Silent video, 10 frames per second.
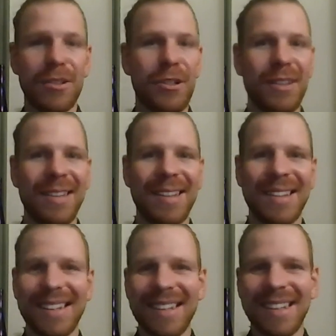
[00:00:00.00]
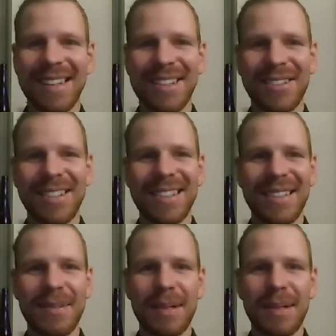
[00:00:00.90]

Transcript: Jonathan, as you can see,